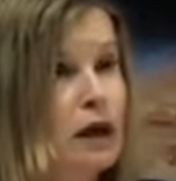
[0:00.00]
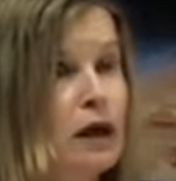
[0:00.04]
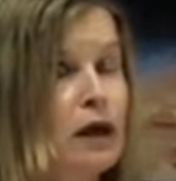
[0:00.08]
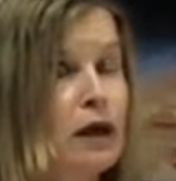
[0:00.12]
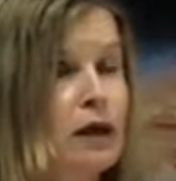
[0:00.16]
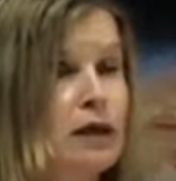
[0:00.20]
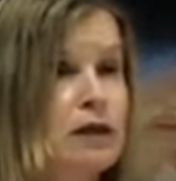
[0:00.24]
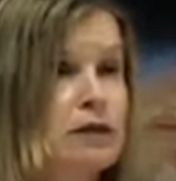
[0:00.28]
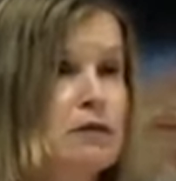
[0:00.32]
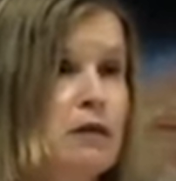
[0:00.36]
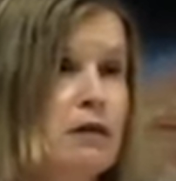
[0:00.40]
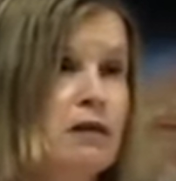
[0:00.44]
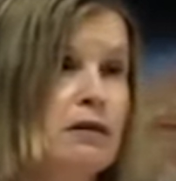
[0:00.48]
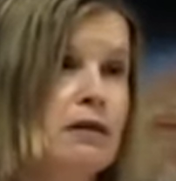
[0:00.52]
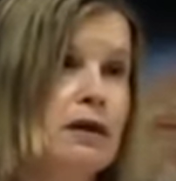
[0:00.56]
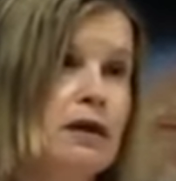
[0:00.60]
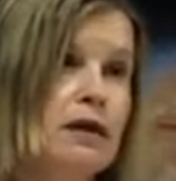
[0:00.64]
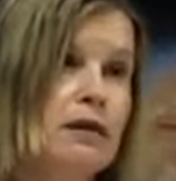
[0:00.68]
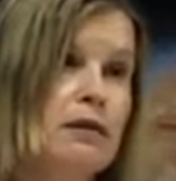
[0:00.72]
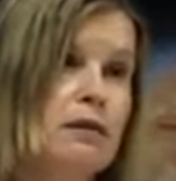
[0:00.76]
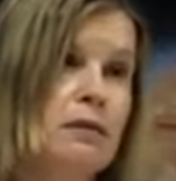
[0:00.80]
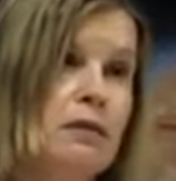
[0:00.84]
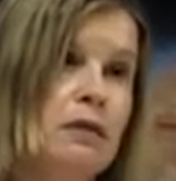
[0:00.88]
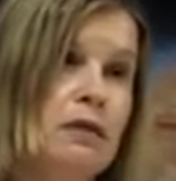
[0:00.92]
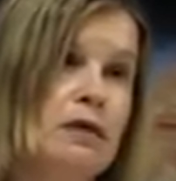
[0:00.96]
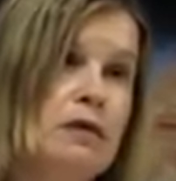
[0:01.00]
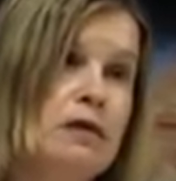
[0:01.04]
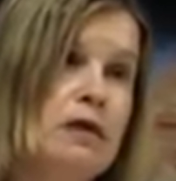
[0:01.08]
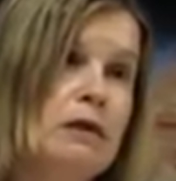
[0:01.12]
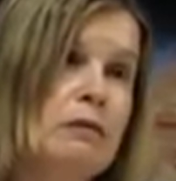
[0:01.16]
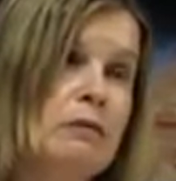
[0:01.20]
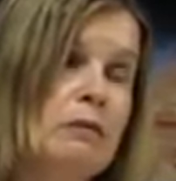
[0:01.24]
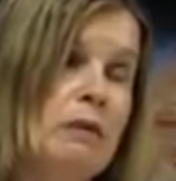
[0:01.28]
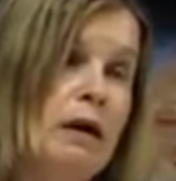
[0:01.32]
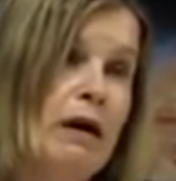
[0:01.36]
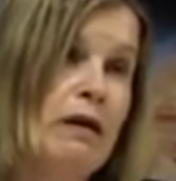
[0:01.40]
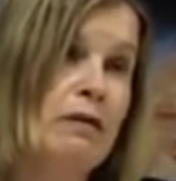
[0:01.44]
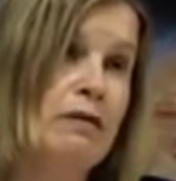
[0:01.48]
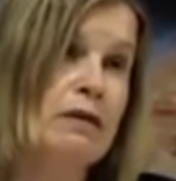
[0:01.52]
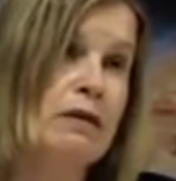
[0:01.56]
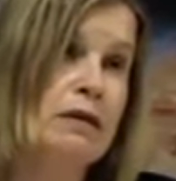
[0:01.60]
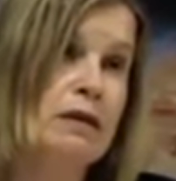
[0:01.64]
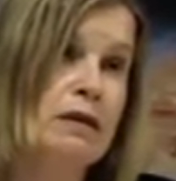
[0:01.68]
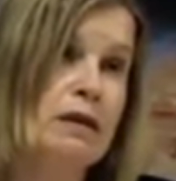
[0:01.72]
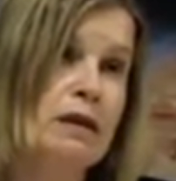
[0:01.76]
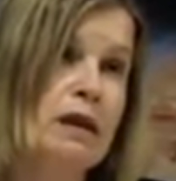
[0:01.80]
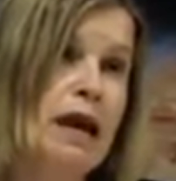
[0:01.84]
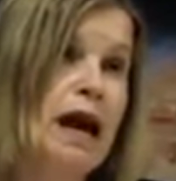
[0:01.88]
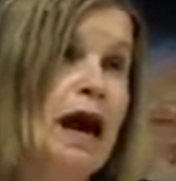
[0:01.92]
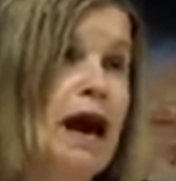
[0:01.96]
So I think the superpower is to
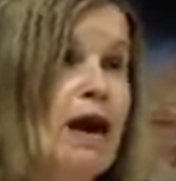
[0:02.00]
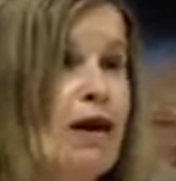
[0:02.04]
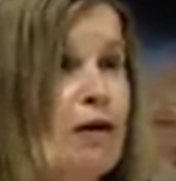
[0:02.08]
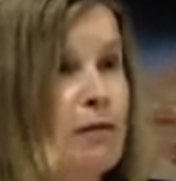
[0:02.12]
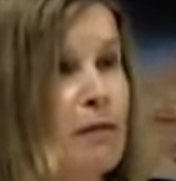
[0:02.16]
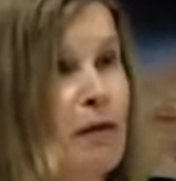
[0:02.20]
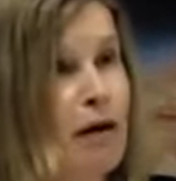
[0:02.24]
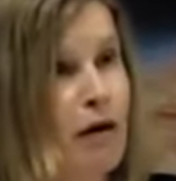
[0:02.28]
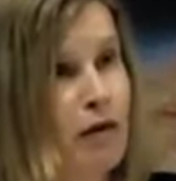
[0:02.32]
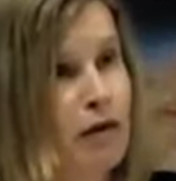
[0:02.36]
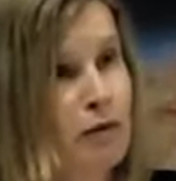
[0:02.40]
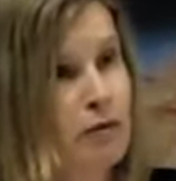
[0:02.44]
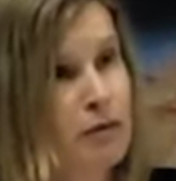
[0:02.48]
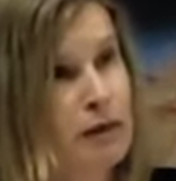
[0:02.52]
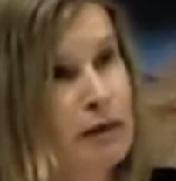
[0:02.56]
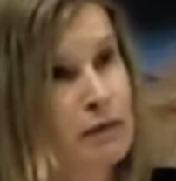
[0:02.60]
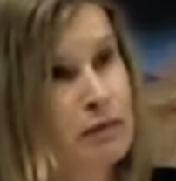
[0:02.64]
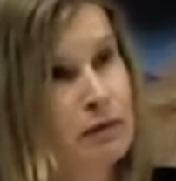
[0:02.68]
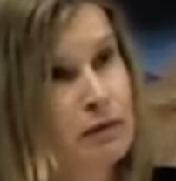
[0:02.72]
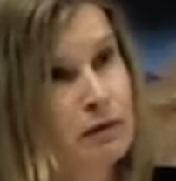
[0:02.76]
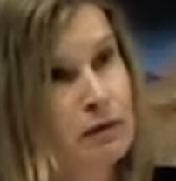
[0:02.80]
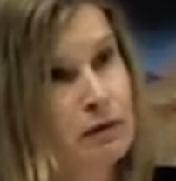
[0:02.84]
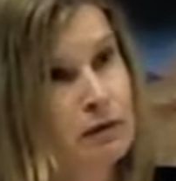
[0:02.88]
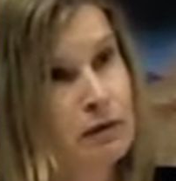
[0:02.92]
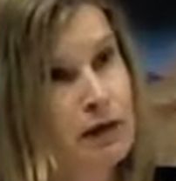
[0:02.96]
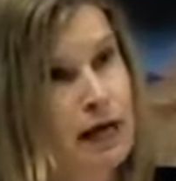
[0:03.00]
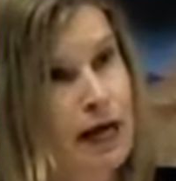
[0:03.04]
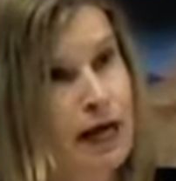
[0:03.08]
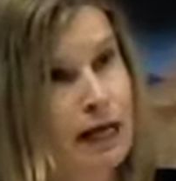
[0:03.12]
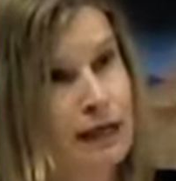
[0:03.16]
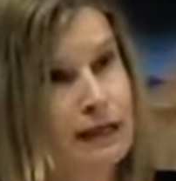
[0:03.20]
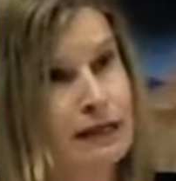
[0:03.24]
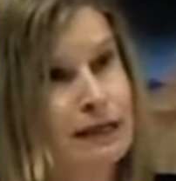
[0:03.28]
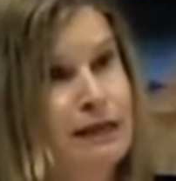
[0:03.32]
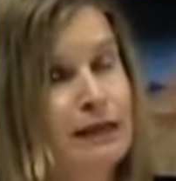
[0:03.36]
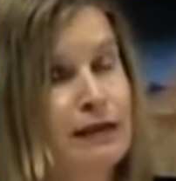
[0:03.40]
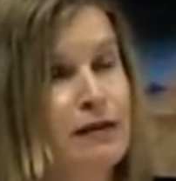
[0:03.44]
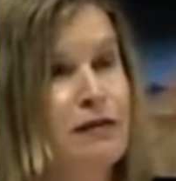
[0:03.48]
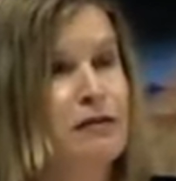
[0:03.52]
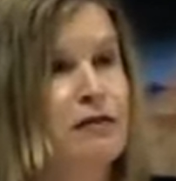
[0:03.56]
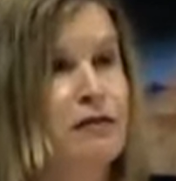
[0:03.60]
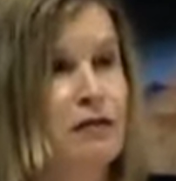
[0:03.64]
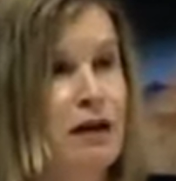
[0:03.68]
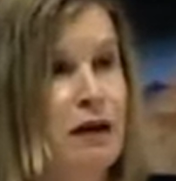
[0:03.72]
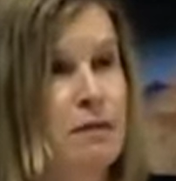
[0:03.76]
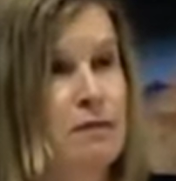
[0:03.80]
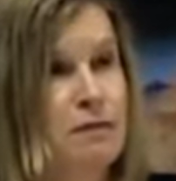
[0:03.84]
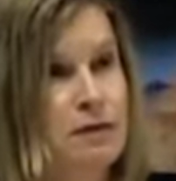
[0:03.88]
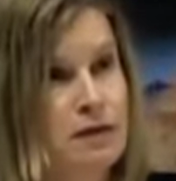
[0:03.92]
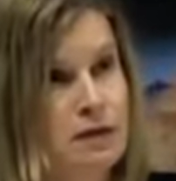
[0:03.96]
care about other people and give
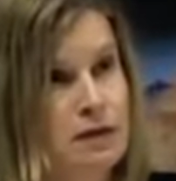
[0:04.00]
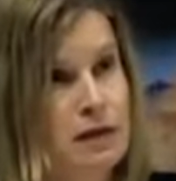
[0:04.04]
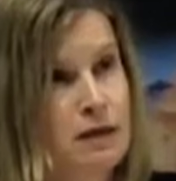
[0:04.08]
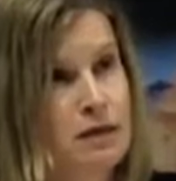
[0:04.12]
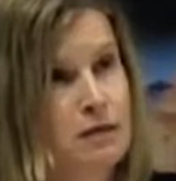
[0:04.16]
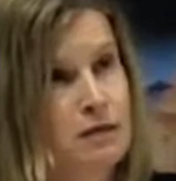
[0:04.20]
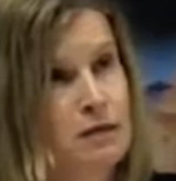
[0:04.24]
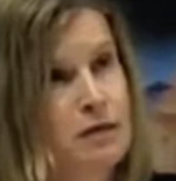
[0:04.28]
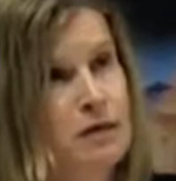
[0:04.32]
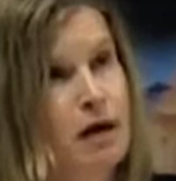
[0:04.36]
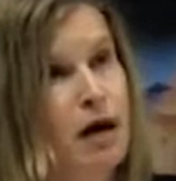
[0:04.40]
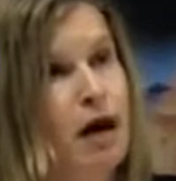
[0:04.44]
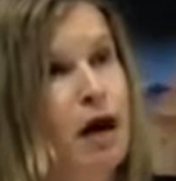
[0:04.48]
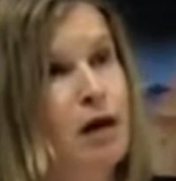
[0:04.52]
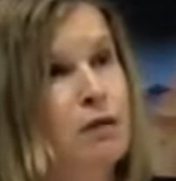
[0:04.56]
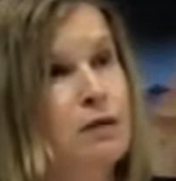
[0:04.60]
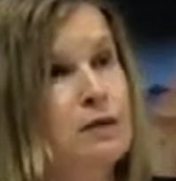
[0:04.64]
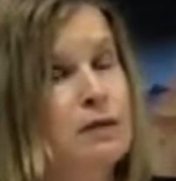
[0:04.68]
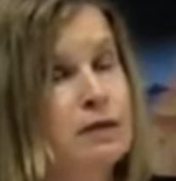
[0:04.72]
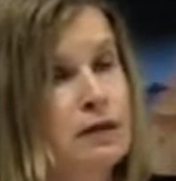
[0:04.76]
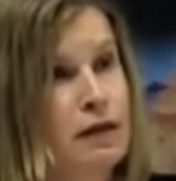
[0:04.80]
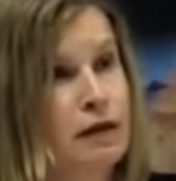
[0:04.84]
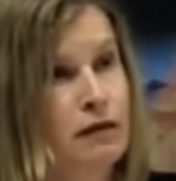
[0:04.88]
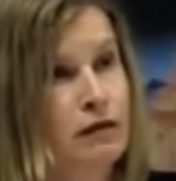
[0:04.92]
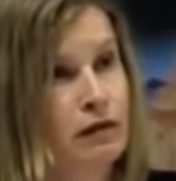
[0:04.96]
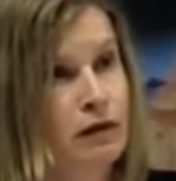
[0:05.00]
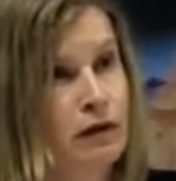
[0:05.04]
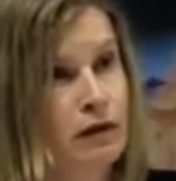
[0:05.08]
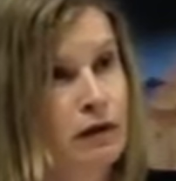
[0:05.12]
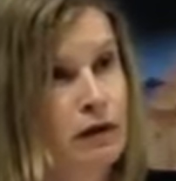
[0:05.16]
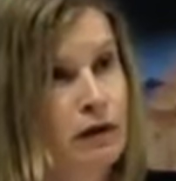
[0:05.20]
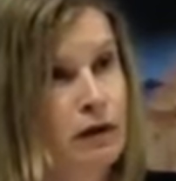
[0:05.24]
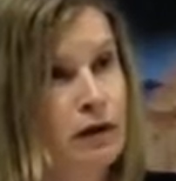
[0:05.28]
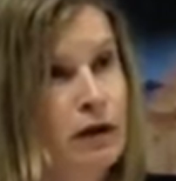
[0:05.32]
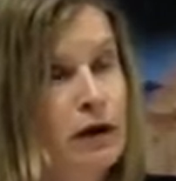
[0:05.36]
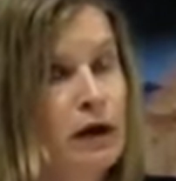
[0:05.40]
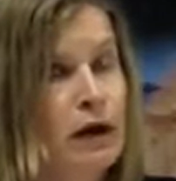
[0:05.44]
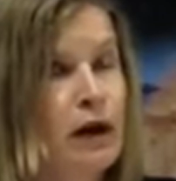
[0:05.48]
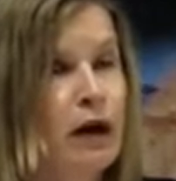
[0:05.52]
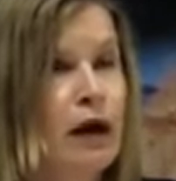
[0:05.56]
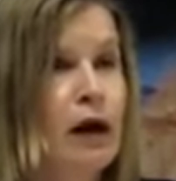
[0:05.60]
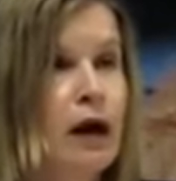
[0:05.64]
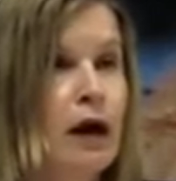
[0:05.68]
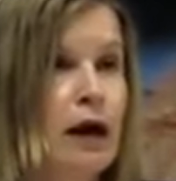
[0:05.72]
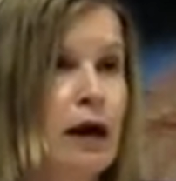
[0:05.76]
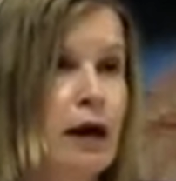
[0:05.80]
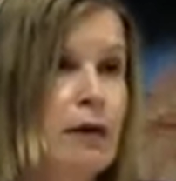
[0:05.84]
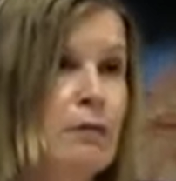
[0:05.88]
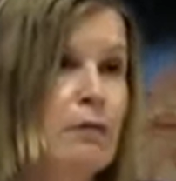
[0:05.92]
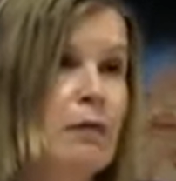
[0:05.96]
them the skills that I was given
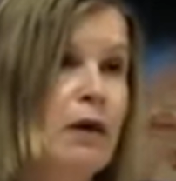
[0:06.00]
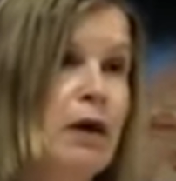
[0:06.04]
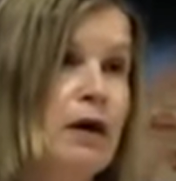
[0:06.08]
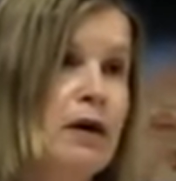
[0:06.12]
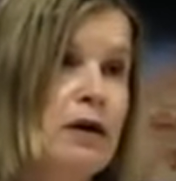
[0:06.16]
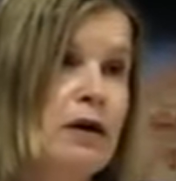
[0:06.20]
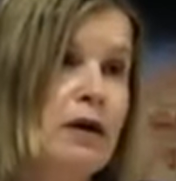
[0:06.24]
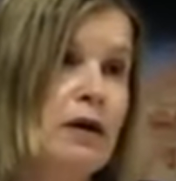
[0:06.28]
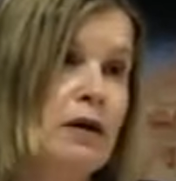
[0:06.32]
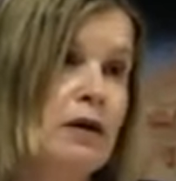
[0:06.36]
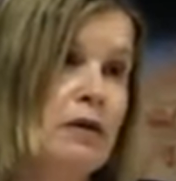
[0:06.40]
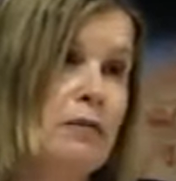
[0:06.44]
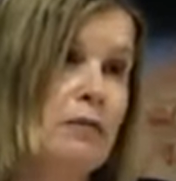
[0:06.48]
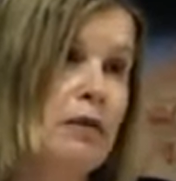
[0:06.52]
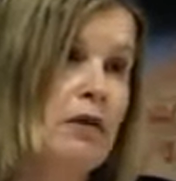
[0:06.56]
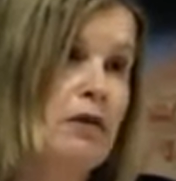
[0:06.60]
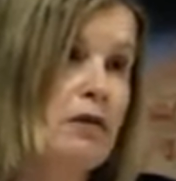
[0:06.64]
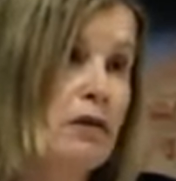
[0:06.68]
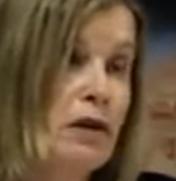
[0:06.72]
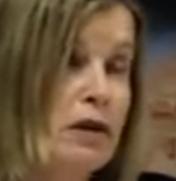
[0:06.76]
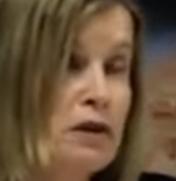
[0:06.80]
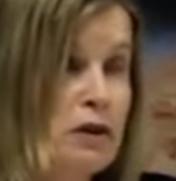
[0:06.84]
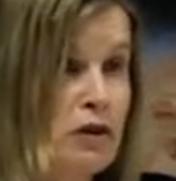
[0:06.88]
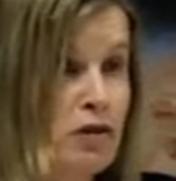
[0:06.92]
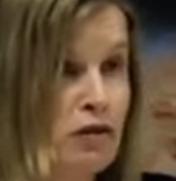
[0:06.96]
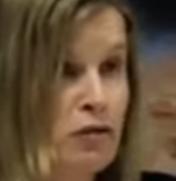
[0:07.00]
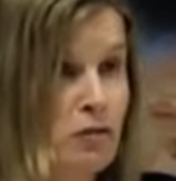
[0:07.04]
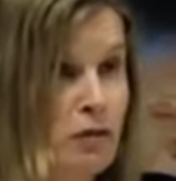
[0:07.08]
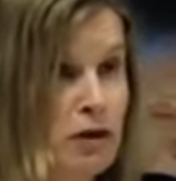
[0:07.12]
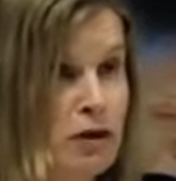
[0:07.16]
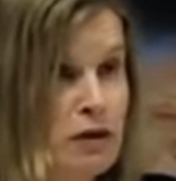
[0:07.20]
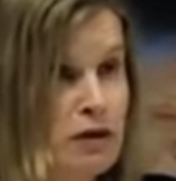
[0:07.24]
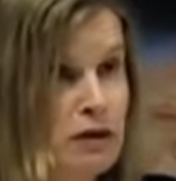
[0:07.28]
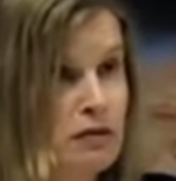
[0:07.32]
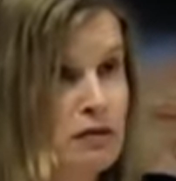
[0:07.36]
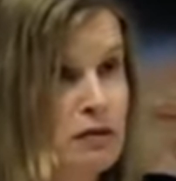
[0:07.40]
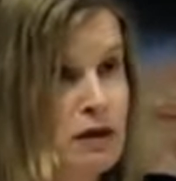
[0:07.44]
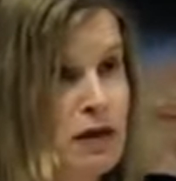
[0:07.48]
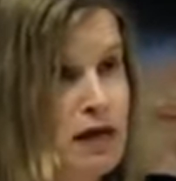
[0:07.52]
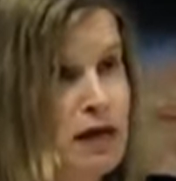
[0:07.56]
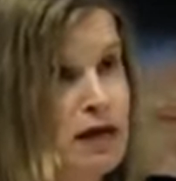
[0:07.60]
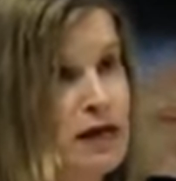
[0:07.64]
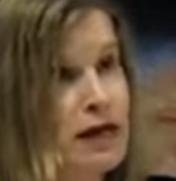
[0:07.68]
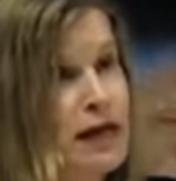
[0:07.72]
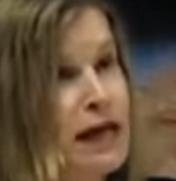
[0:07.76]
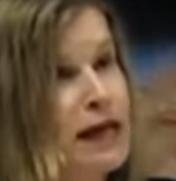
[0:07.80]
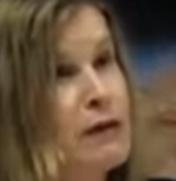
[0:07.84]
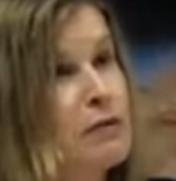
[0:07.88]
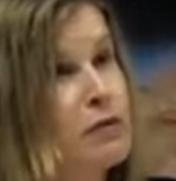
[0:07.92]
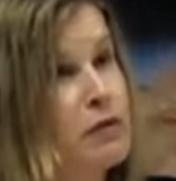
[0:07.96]
in my you know in my third year of my degree and
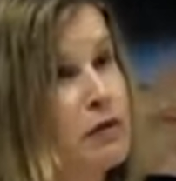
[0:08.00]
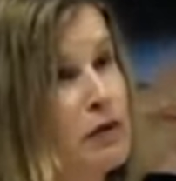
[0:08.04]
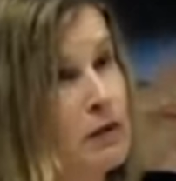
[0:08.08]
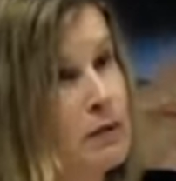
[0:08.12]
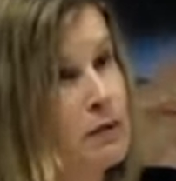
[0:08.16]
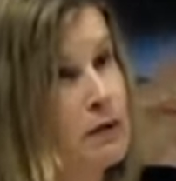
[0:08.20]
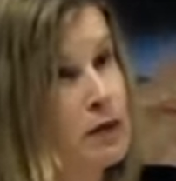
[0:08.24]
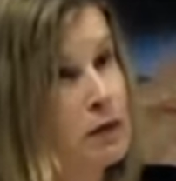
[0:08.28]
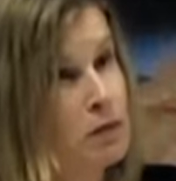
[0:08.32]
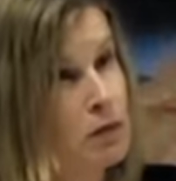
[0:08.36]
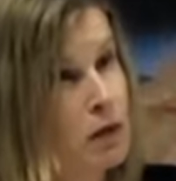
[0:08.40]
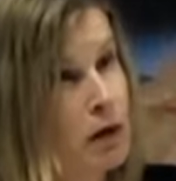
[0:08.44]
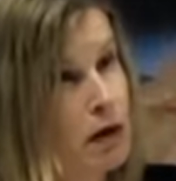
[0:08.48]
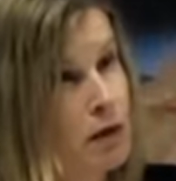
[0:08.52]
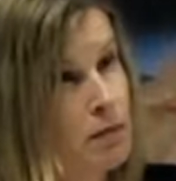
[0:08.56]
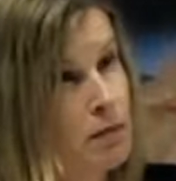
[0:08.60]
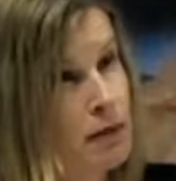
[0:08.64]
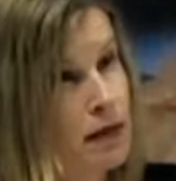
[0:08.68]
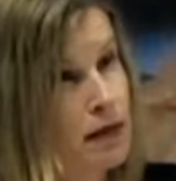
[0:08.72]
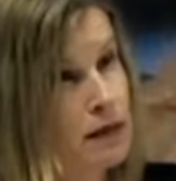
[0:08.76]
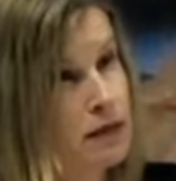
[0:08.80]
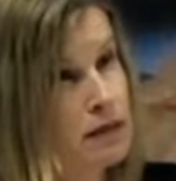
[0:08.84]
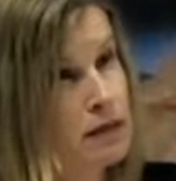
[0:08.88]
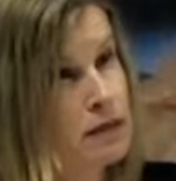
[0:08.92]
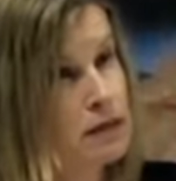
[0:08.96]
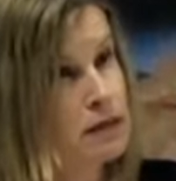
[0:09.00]
enable them in the workplace to